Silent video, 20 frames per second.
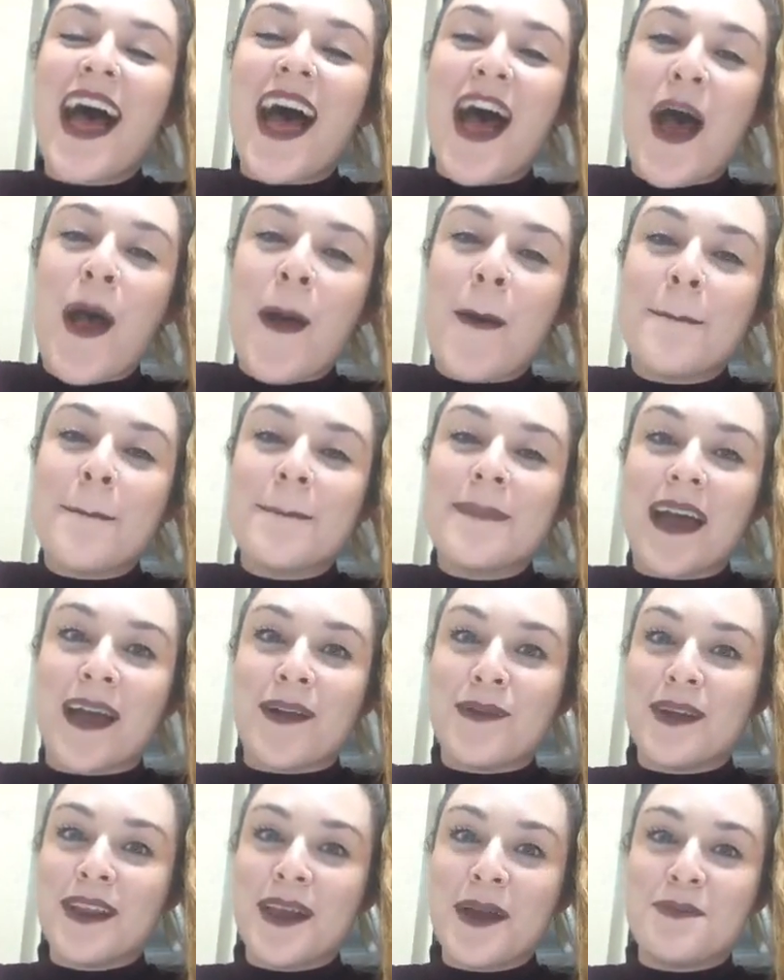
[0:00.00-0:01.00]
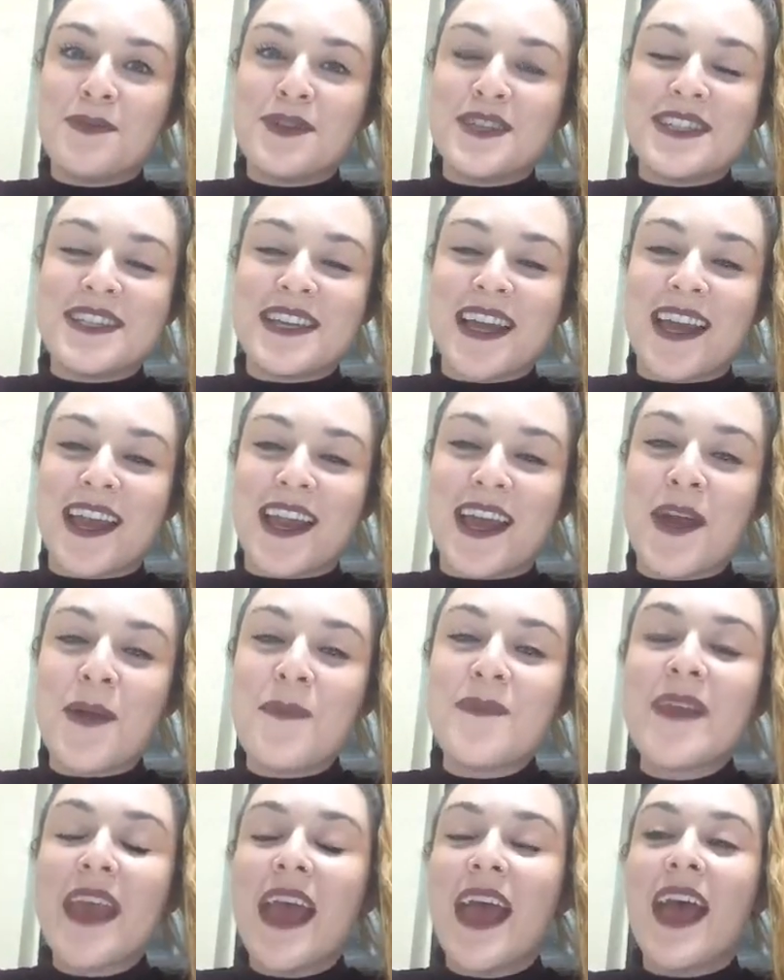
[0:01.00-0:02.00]
I really appreciate
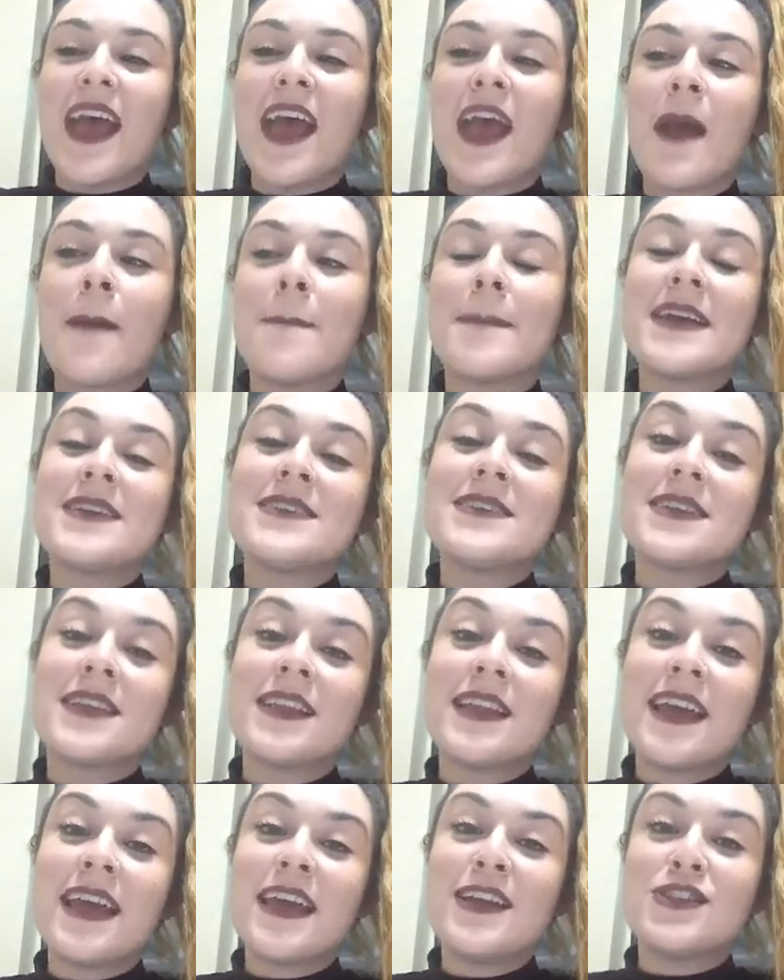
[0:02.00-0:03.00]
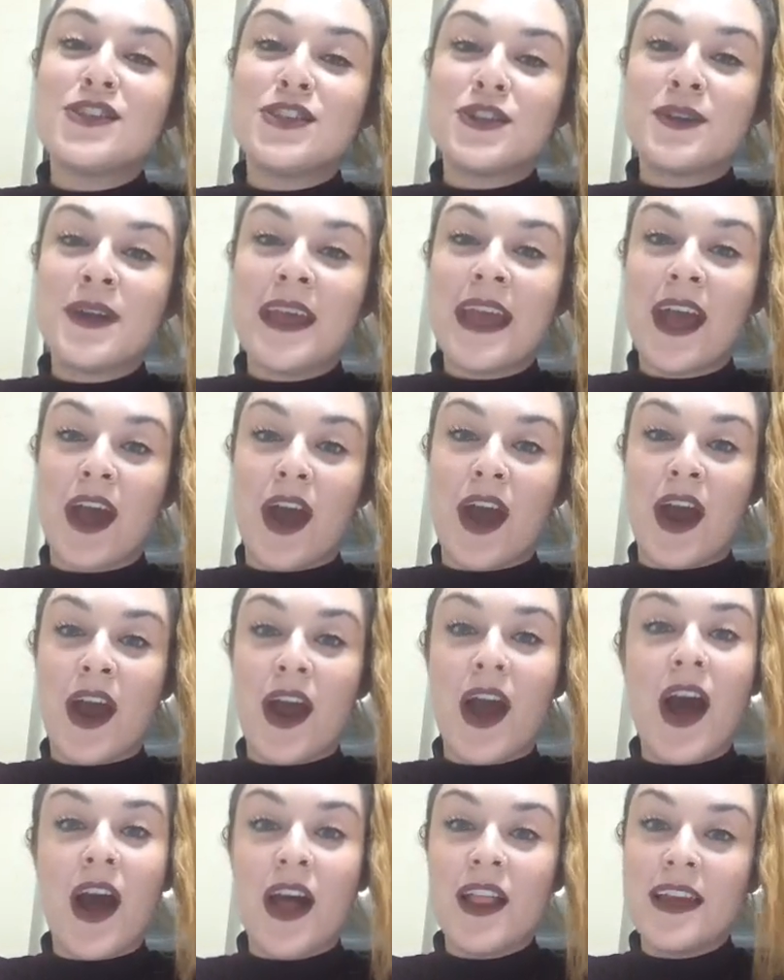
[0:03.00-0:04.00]
it. And basically, during
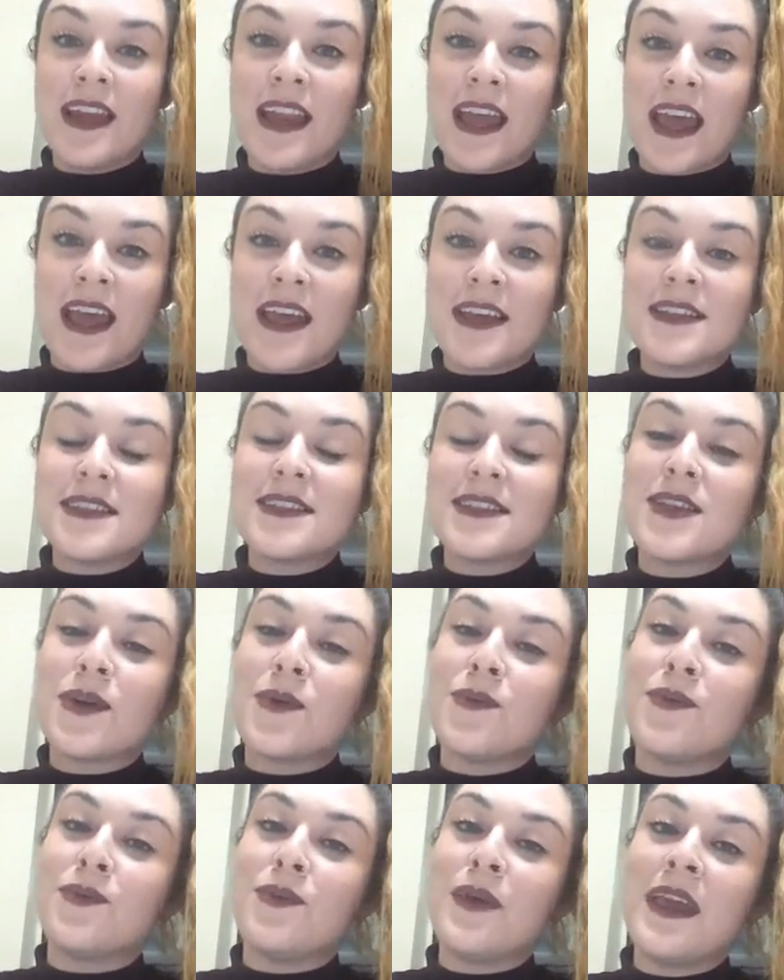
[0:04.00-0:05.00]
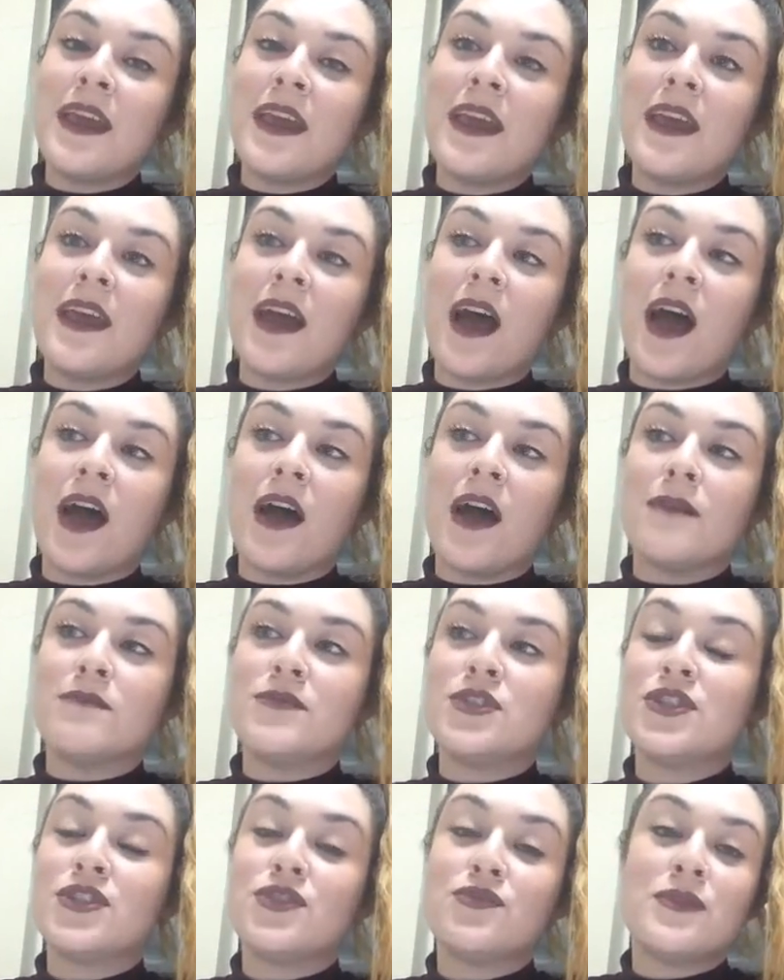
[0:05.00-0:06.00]
our holidays, we
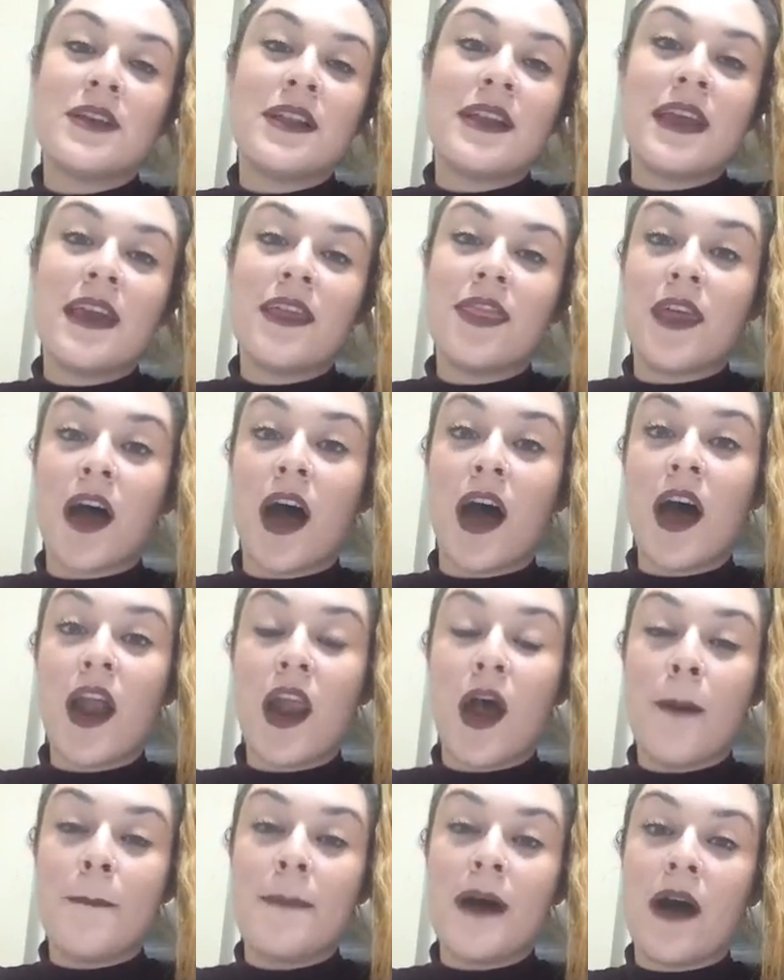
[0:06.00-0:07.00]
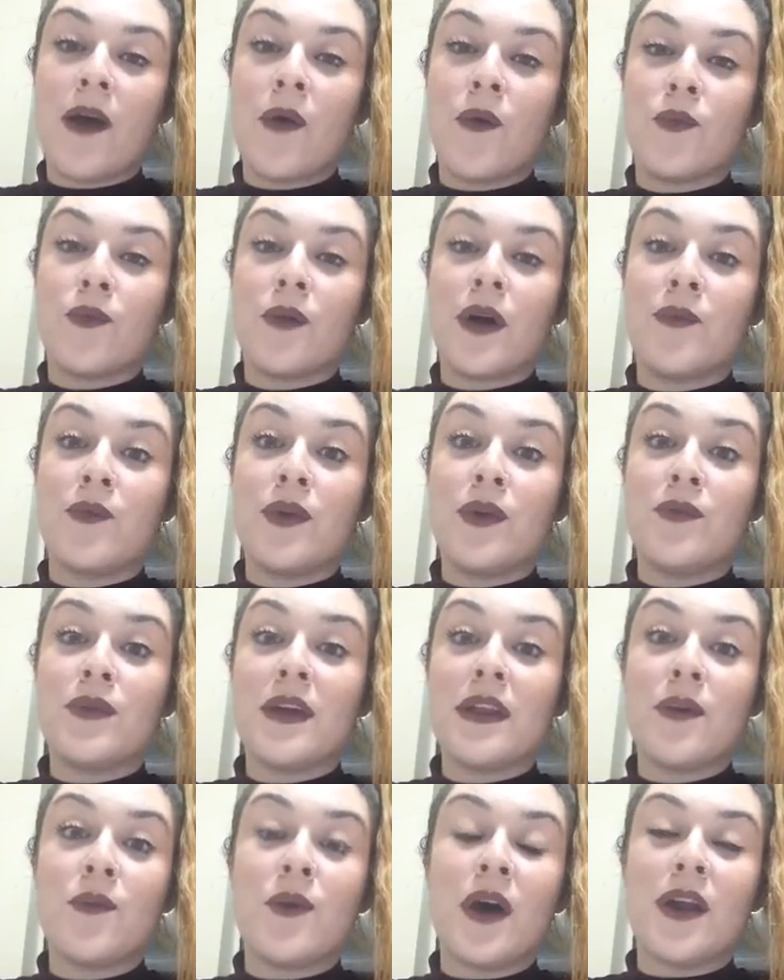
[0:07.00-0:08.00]
just really thought about what we
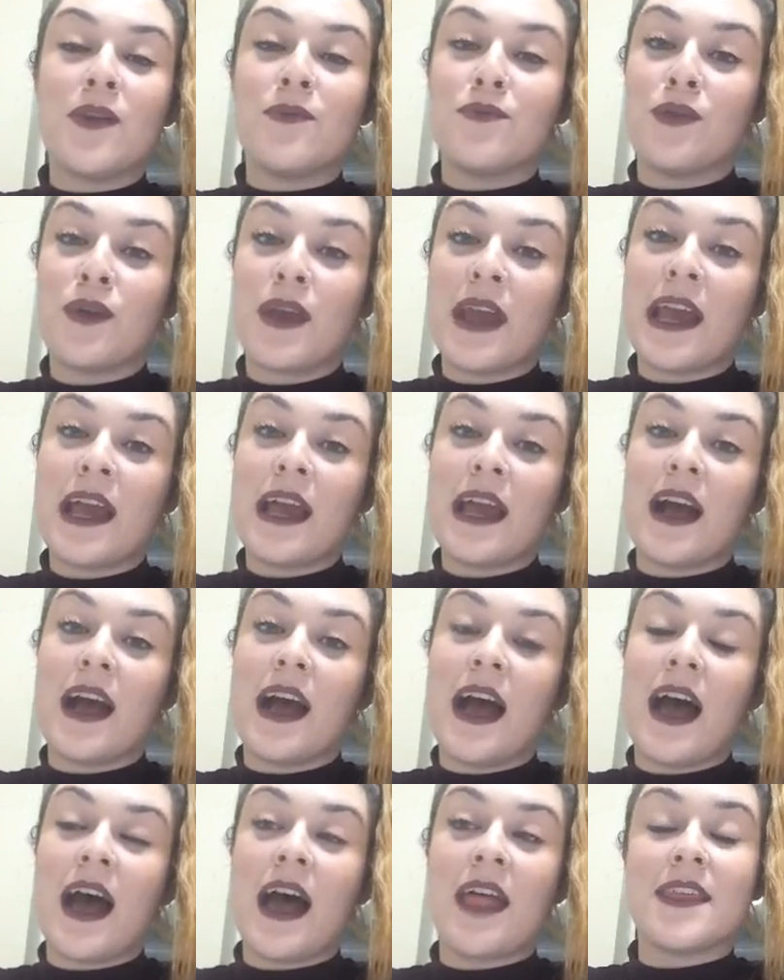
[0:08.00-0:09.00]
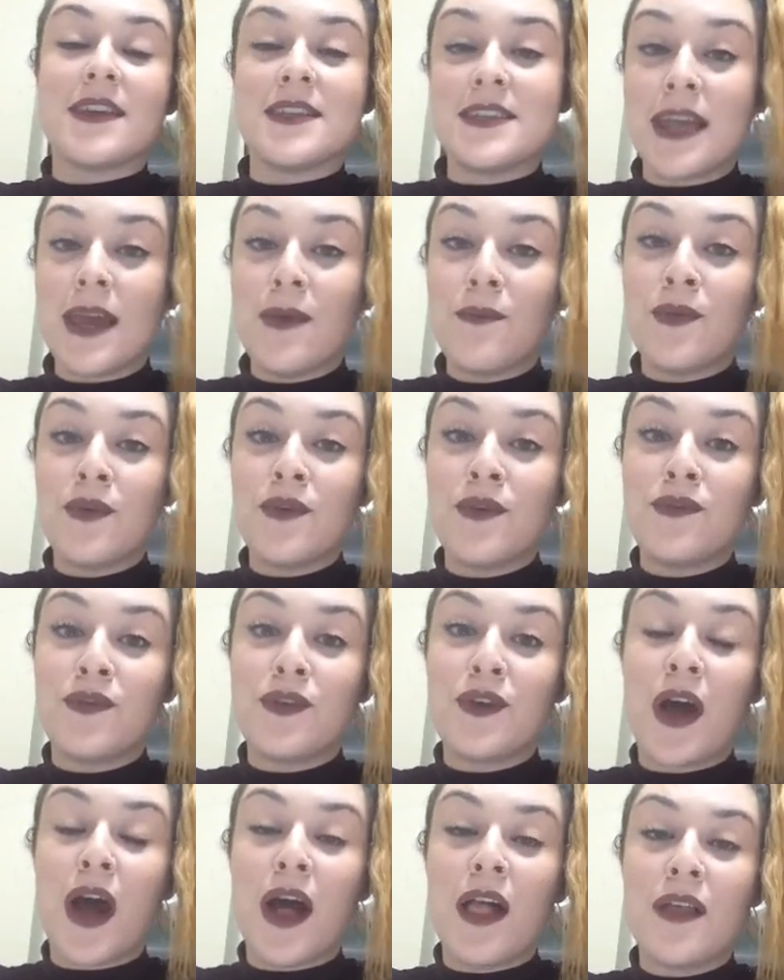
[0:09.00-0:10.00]
really want to bring at the table
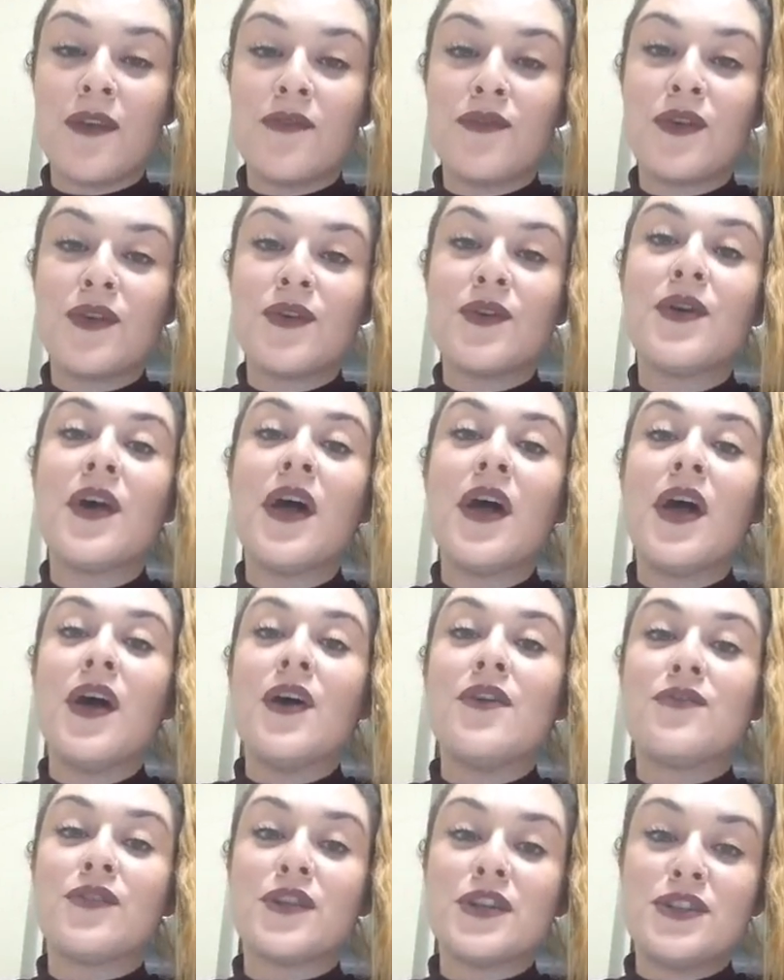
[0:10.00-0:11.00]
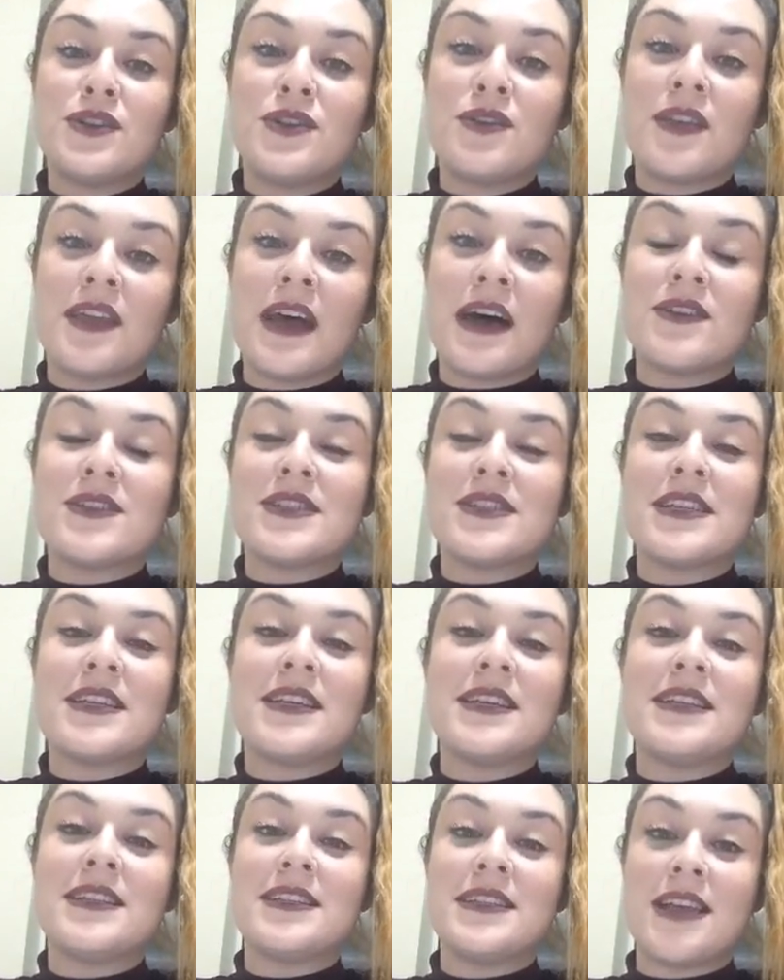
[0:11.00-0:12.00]
for all of you for
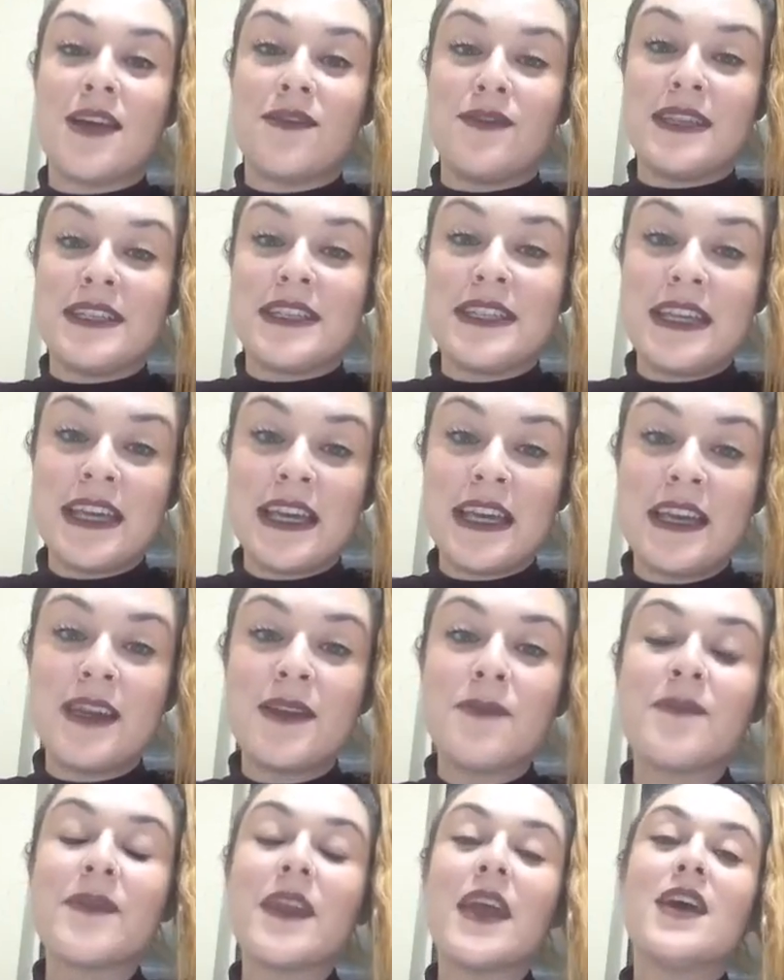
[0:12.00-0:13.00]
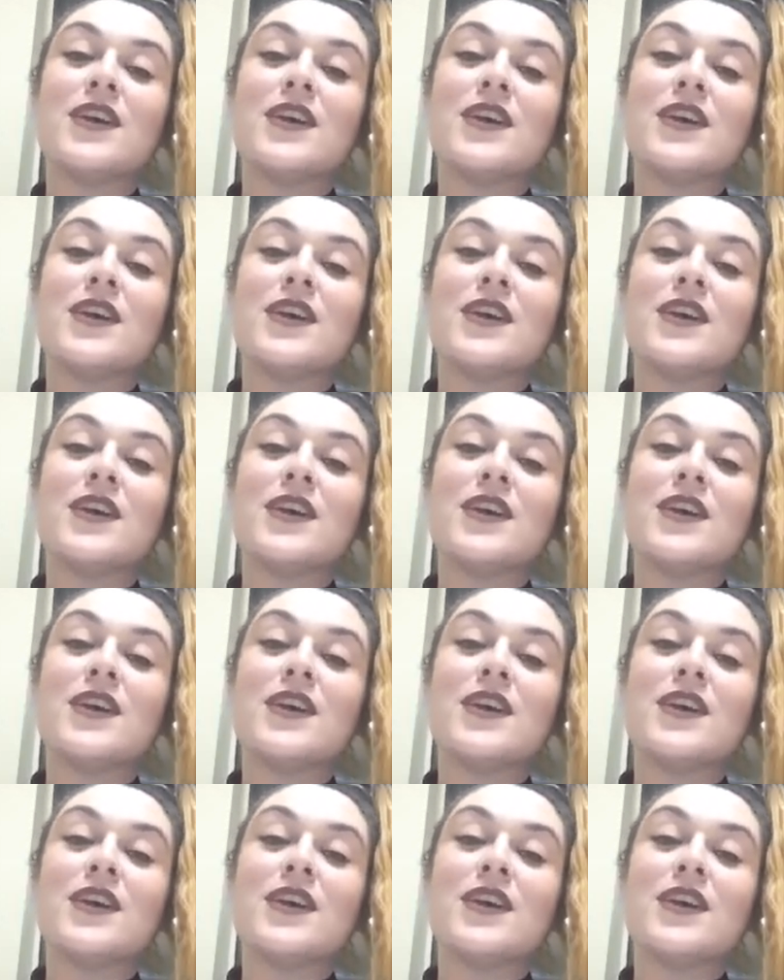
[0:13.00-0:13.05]
2017.